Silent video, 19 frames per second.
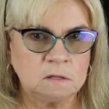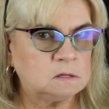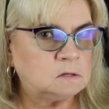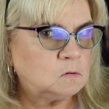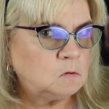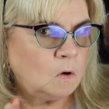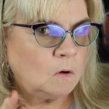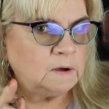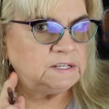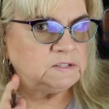
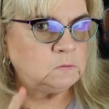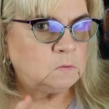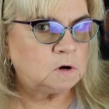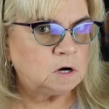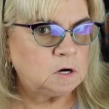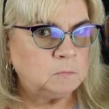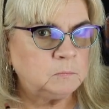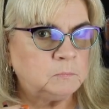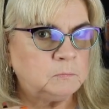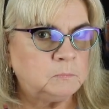Don't always
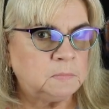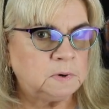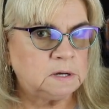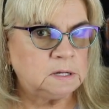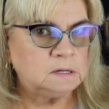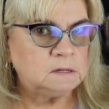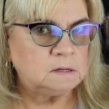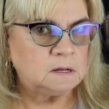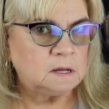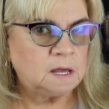work,
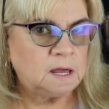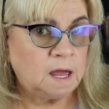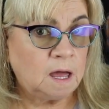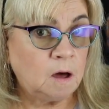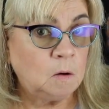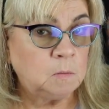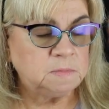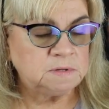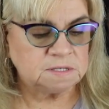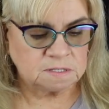but it
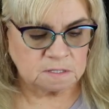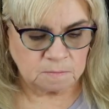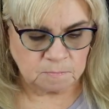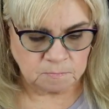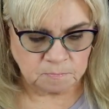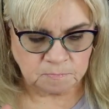helps.